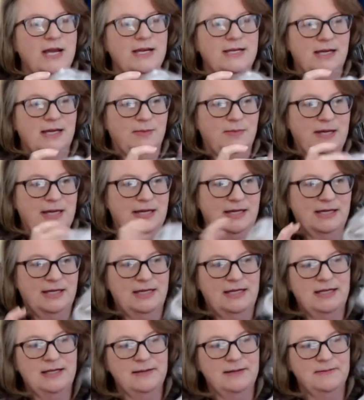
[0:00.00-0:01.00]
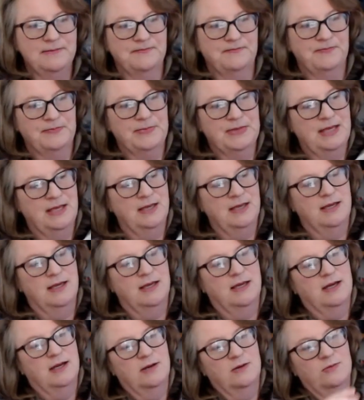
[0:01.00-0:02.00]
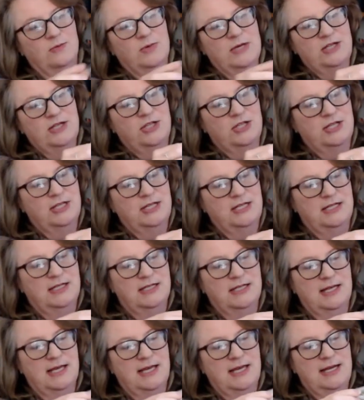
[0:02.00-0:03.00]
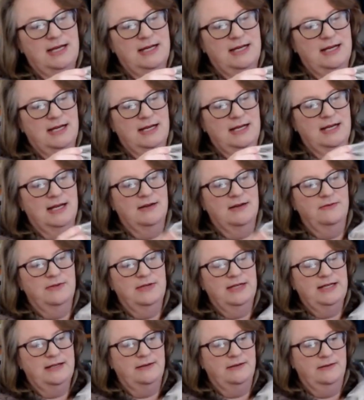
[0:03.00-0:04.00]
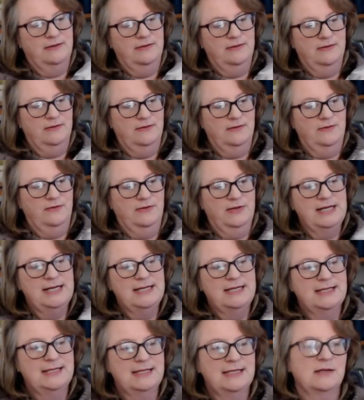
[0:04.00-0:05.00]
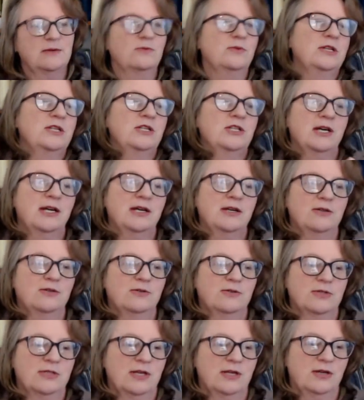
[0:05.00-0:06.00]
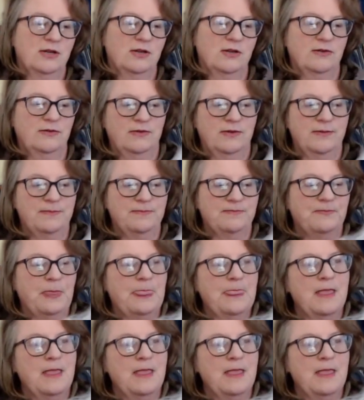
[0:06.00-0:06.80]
alpaca here, which is a lovely fleece, which I also got from